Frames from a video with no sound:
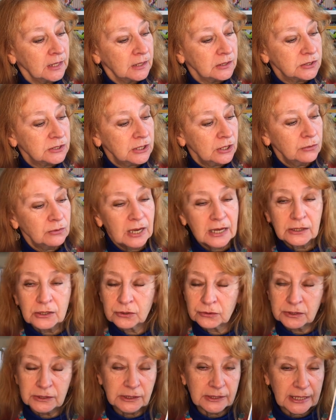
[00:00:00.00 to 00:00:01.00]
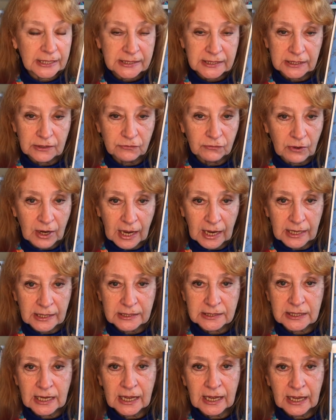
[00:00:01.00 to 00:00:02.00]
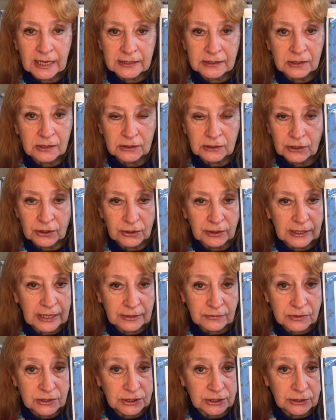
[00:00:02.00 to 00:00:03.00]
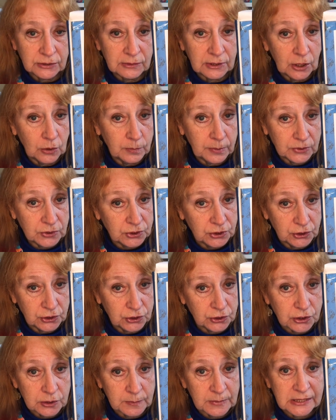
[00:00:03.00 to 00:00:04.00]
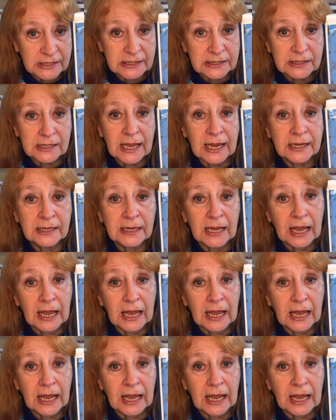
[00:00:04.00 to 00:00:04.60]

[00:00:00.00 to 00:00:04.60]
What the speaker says: So I couldn't get it right. I hadn't learned how to do low bust adjustments then.